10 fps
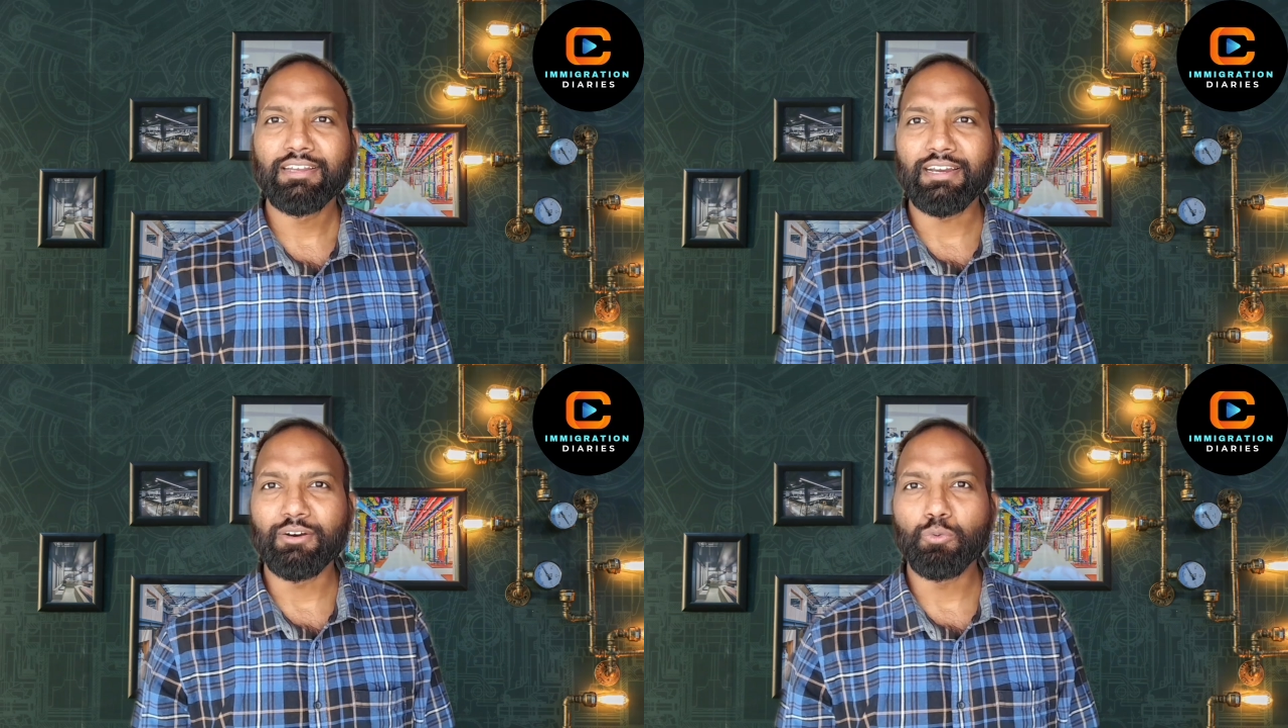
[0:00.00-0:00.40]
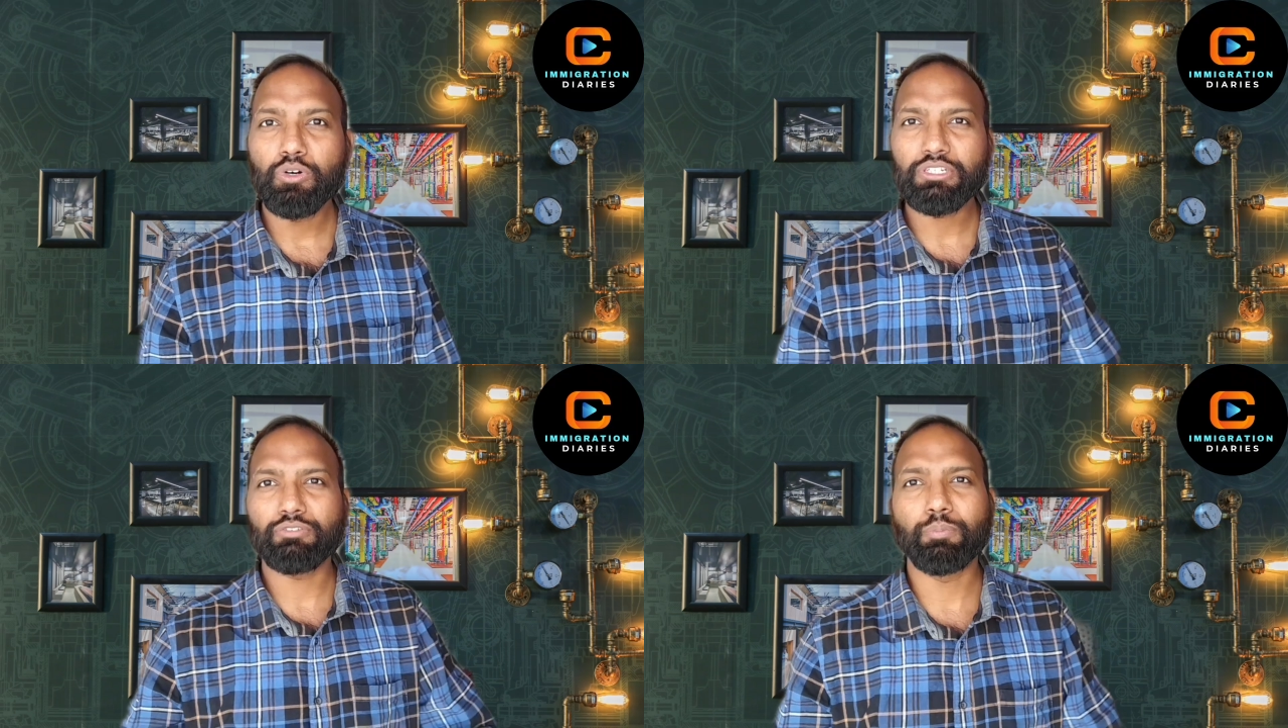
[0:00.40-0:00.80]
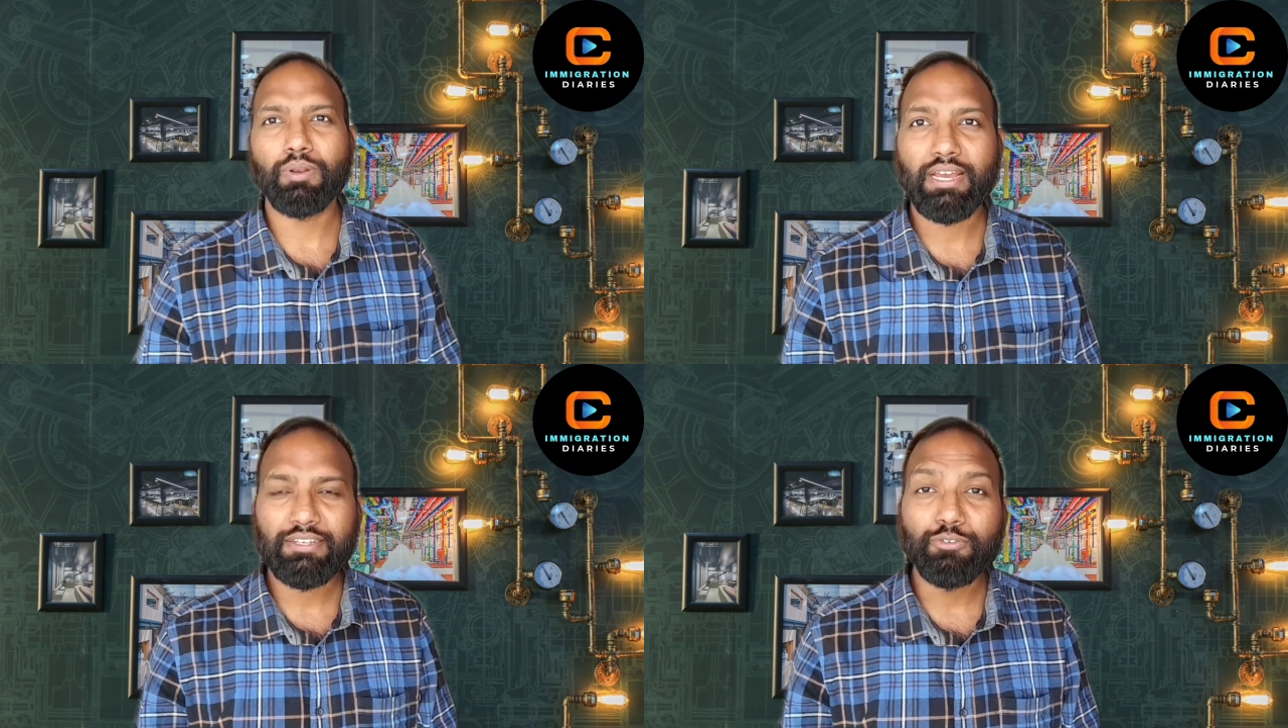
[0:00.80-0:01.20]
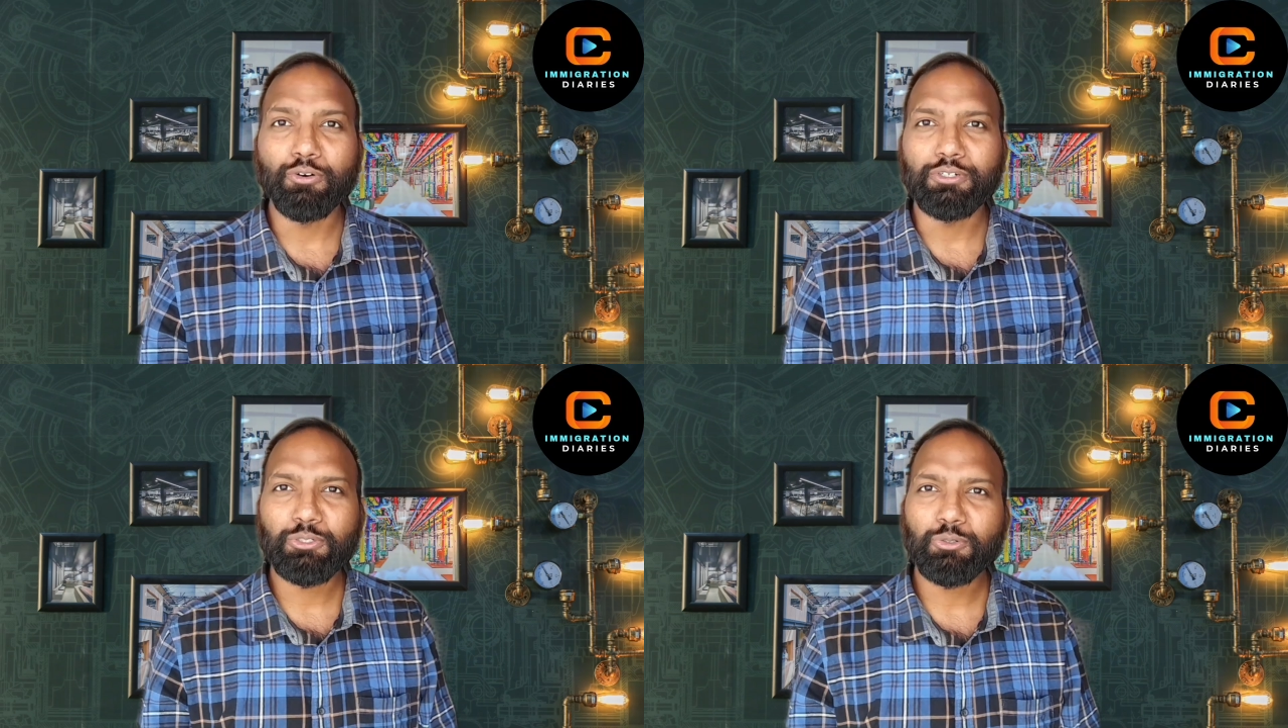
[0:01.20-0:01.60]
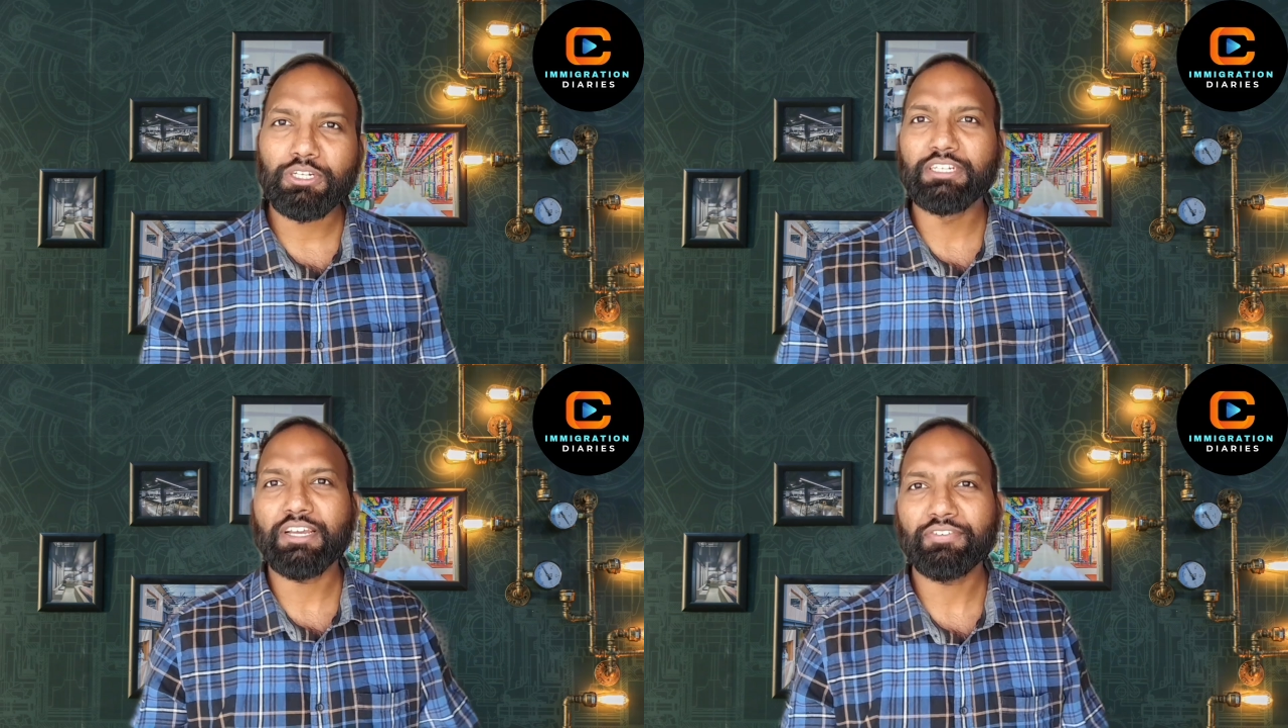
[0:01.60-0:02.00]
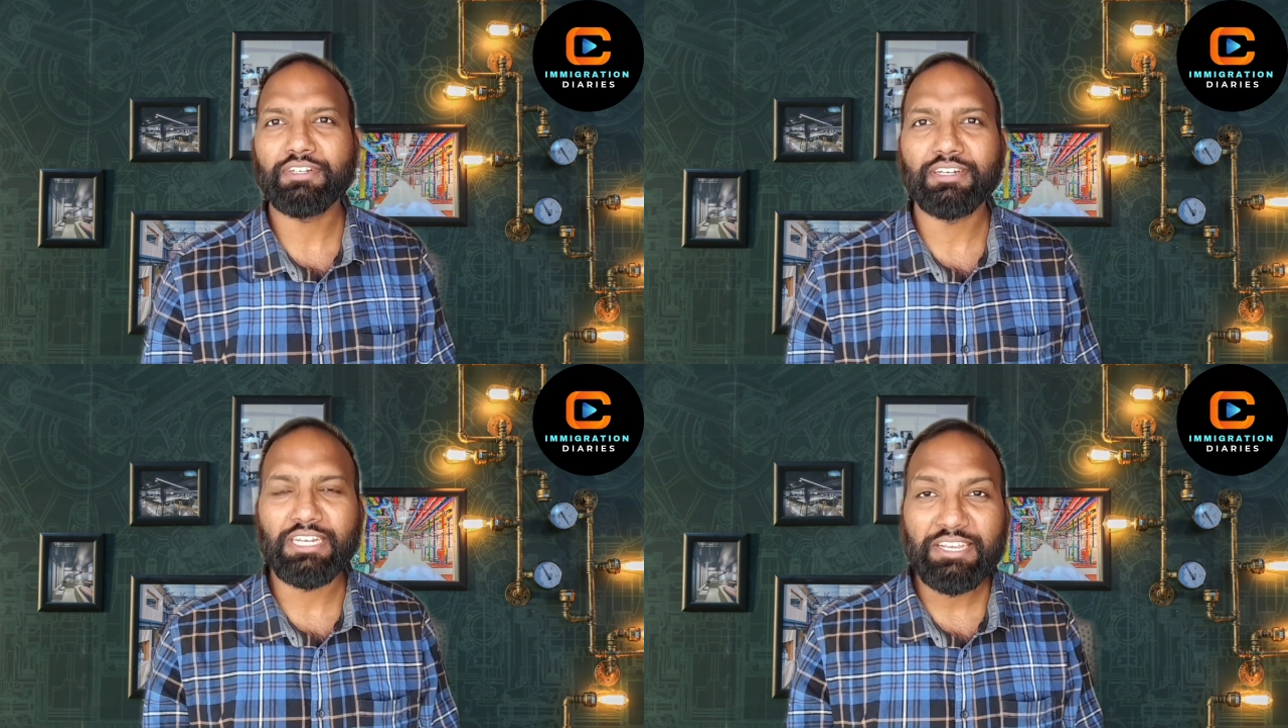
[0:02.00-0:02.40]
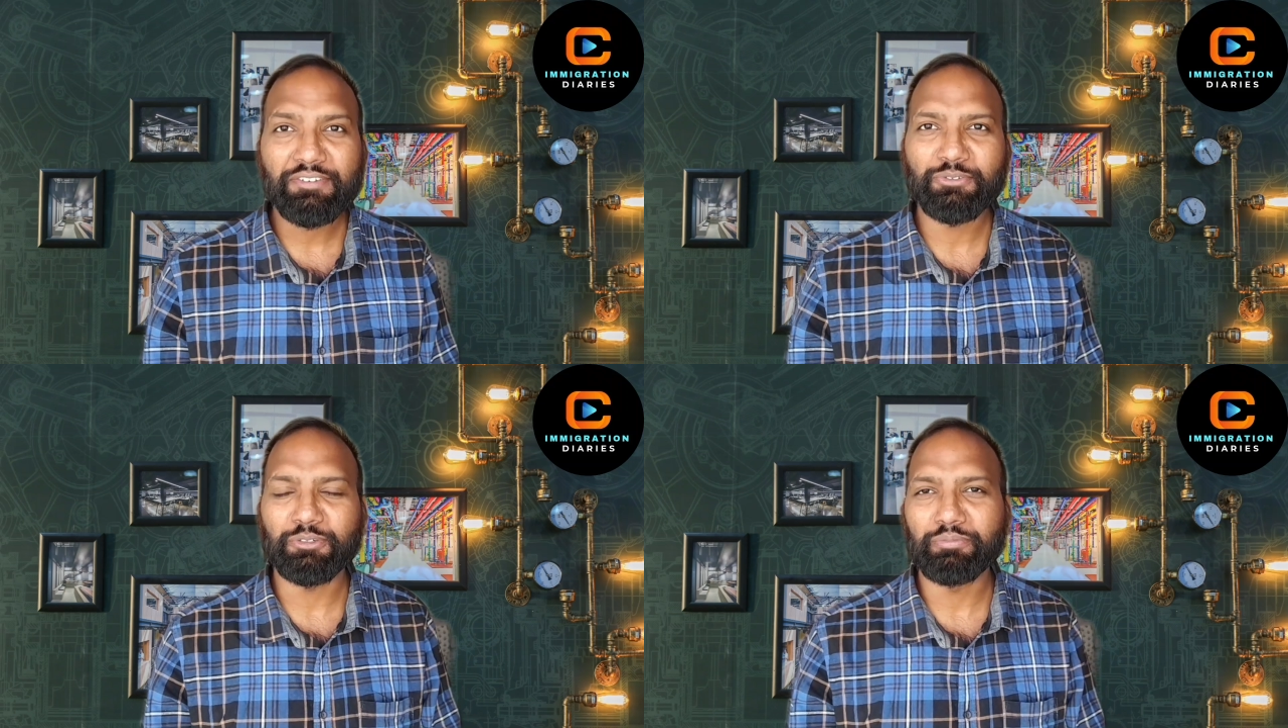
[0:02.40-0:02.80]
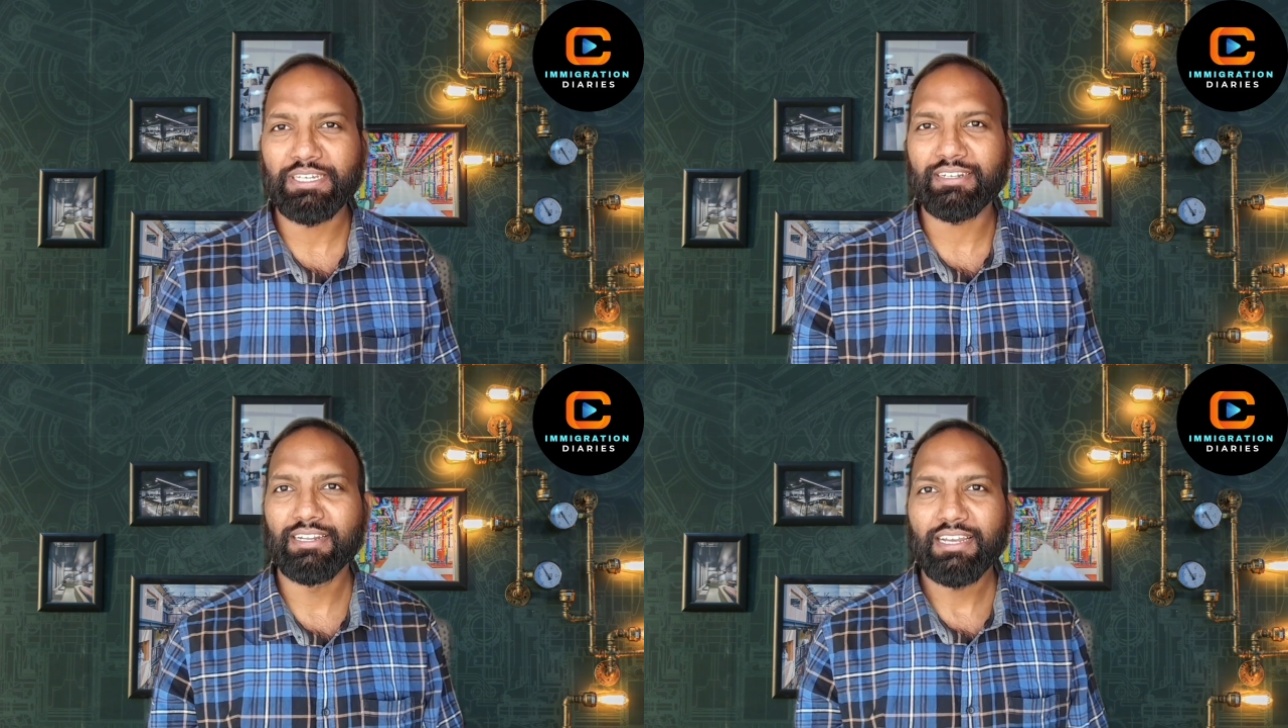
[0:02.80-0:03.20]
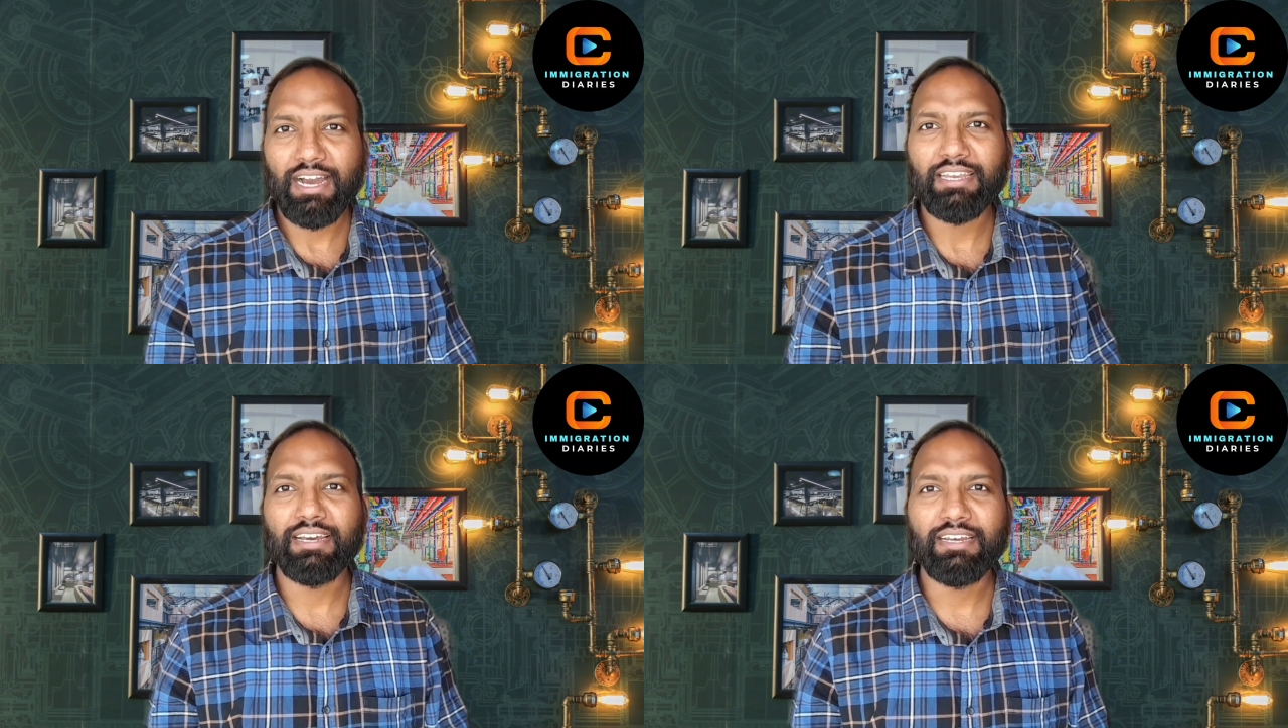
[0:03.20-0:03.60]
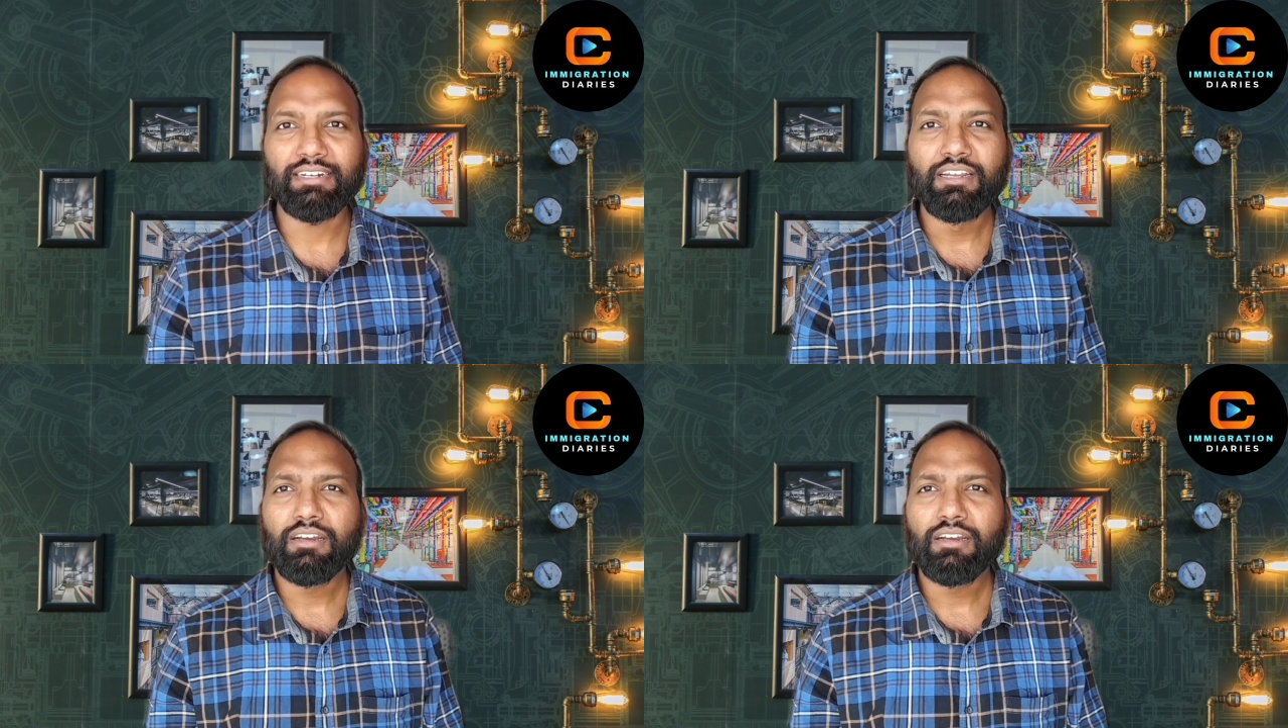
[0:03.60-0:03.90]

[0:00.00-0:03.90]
verge of applying for your indefinite leave to remain ILR,